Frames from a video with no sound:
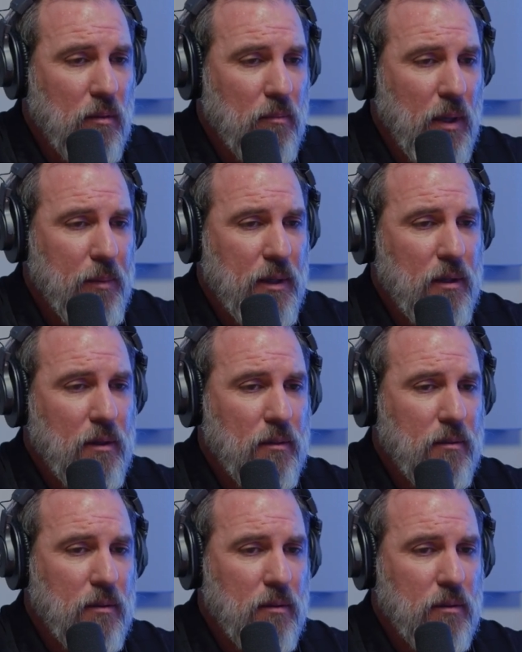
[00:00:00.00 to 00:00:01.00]
Maybe
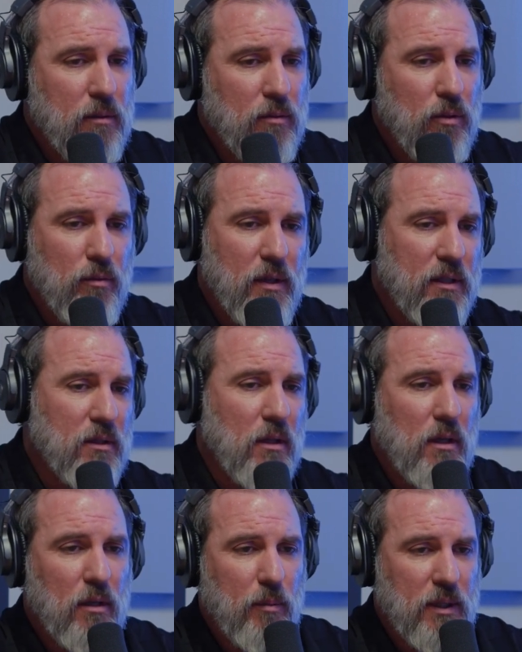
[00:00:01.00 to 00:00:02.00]
you do things a
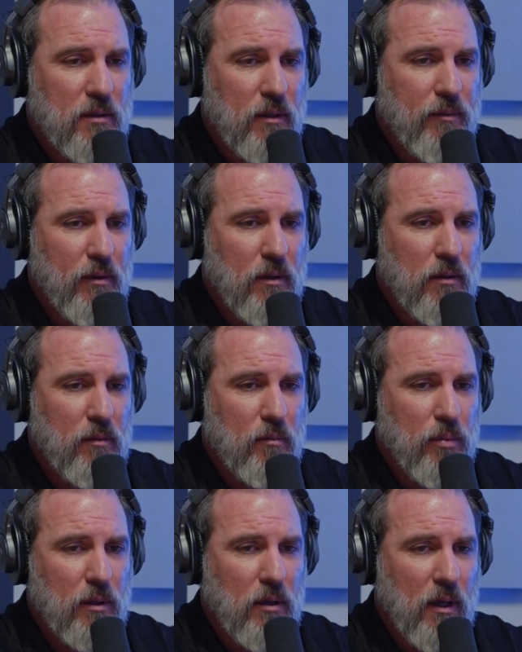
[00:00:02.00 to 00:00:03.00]
little bit different,
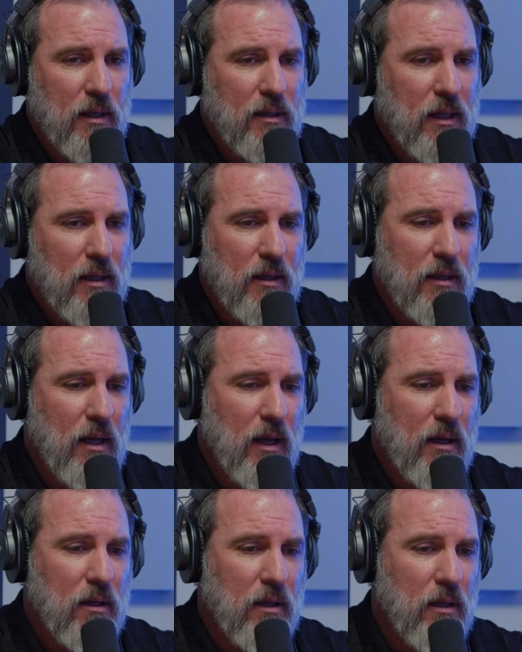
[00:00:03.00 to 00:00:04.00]
but like at the end of the
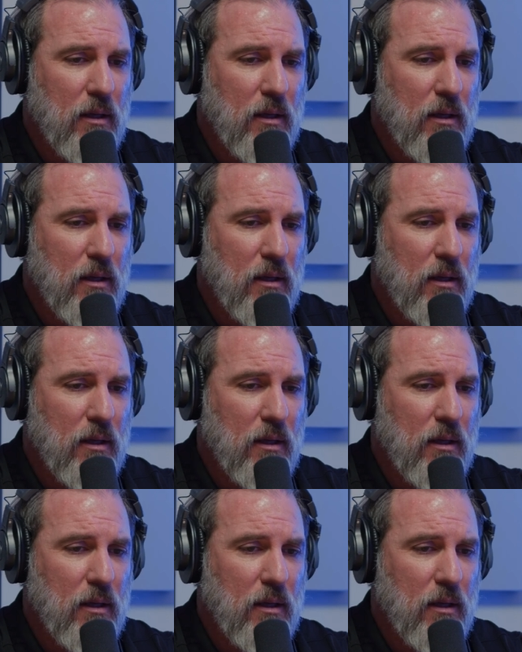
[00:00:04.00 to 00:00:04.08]
day,